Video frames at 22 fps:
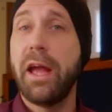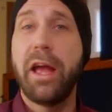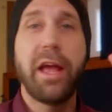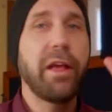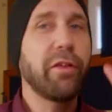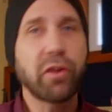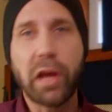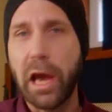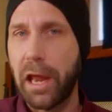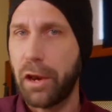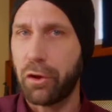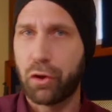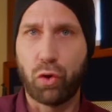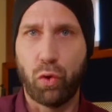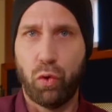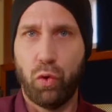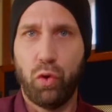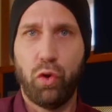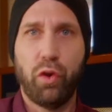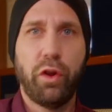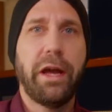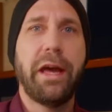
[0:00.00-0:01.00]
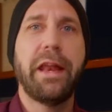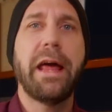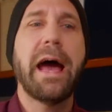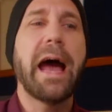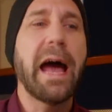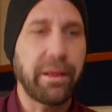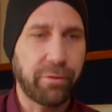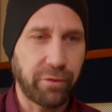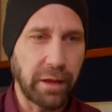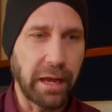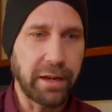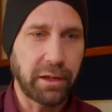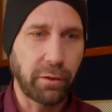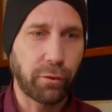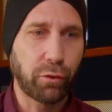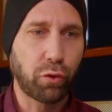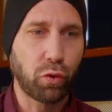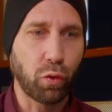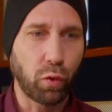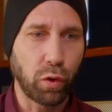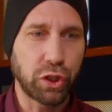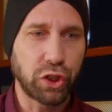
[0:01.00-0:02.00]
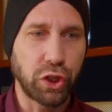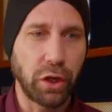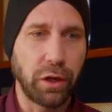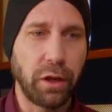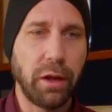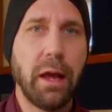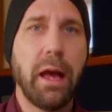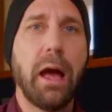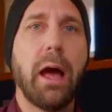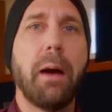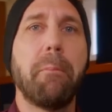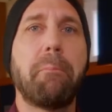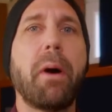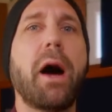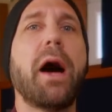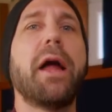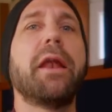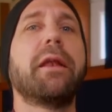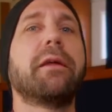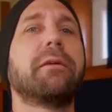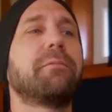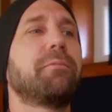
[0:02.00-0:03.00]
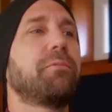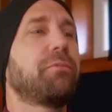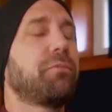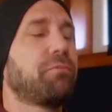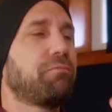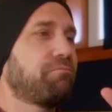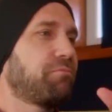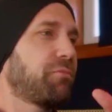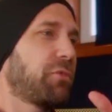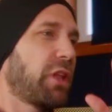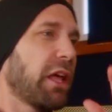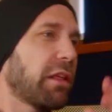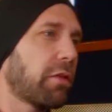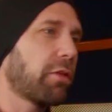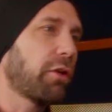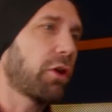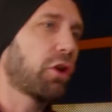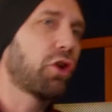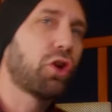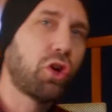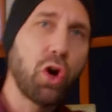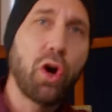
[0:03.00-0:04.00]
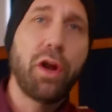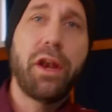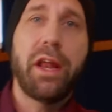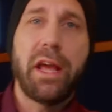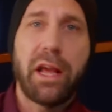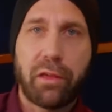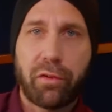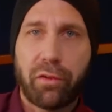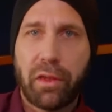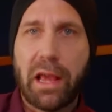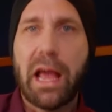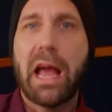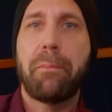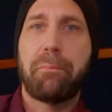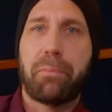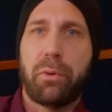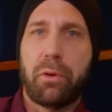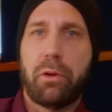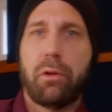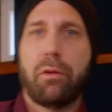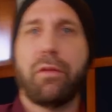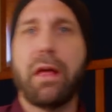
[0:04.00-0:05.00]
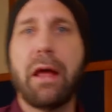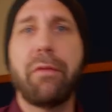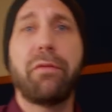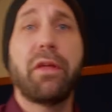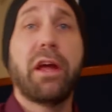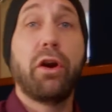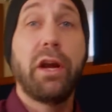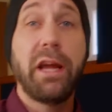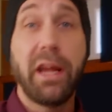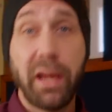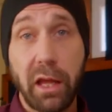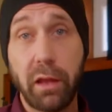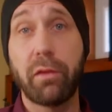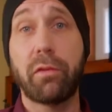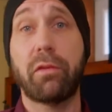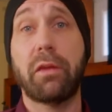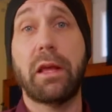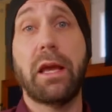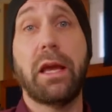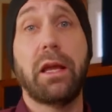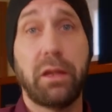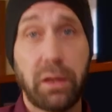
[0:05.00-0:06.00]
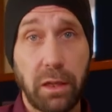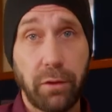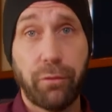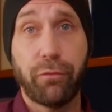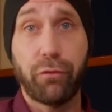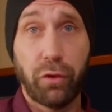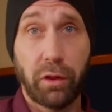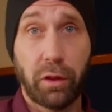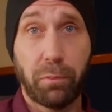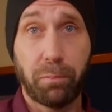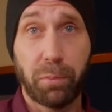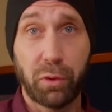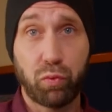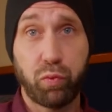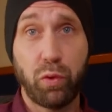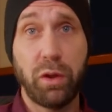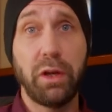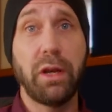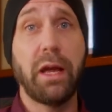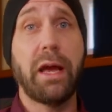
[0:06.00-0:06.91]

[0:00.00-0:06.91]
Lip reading: is kind of cool. It has that distortion, but this is a good example that there is a difference between